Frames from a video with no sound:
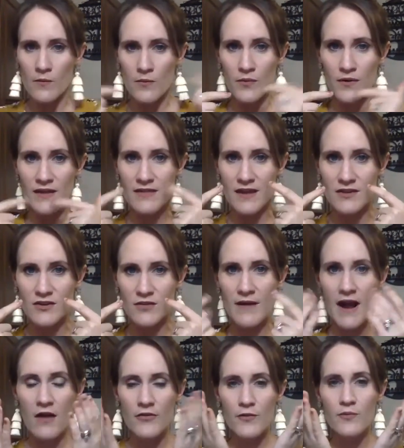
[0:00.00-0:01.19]
Breathe in your
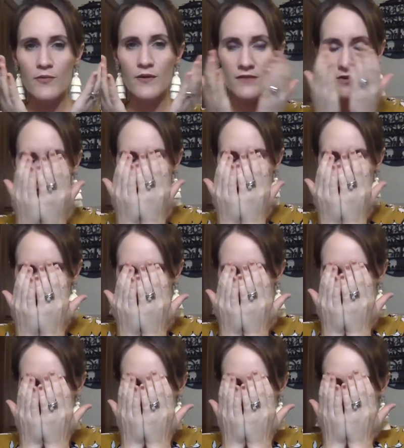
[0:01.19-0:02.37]
mouth or breathe in your nose.
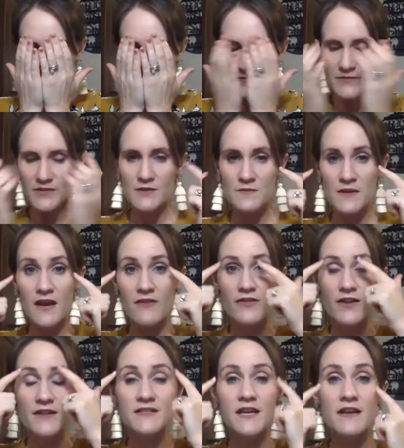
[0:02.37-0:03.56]
Just be careful
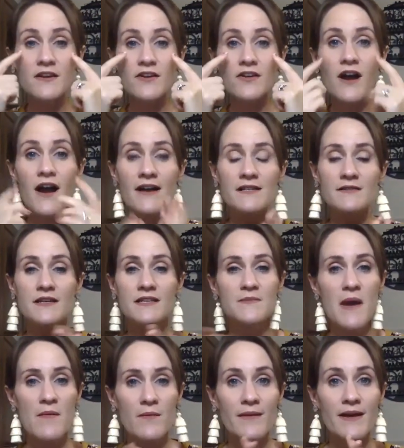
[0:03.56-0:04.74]
not to get it in your eyes, because
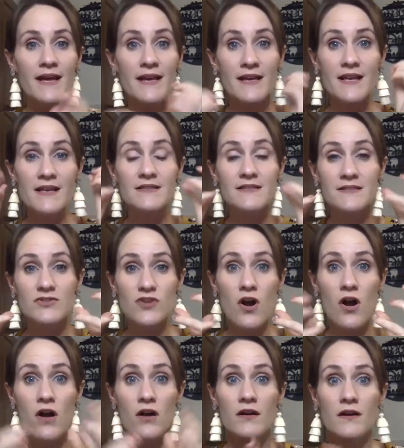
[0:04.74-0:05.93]
peppermint is
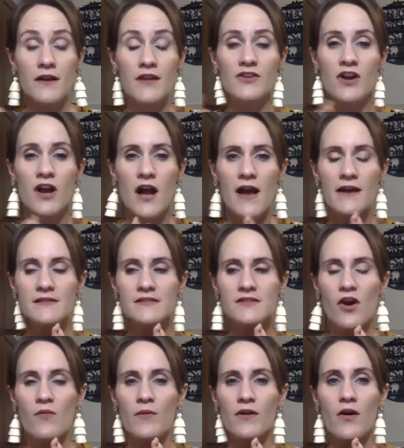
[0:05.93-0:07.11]
strong in your eyes,
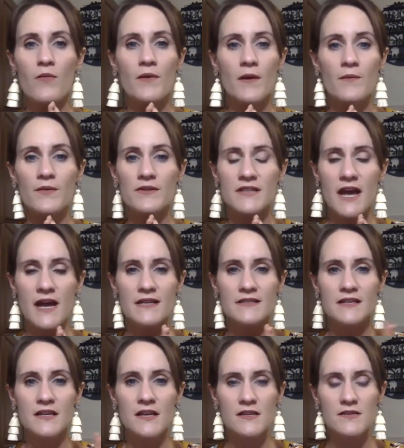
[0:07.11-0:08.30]
but it'll open up your
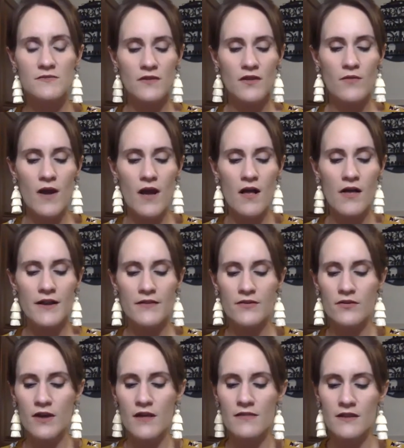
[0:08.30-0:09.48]
sinuses really well. Another
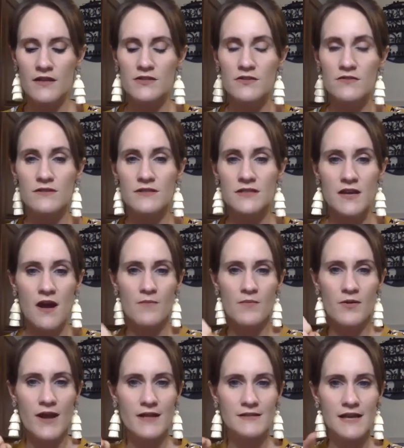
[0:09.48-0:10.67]
great thing to do is to cup your
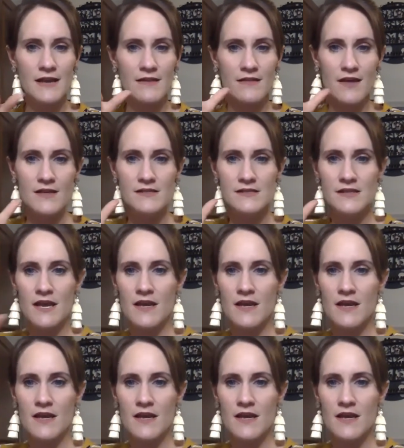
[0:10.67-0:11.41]
hands like this,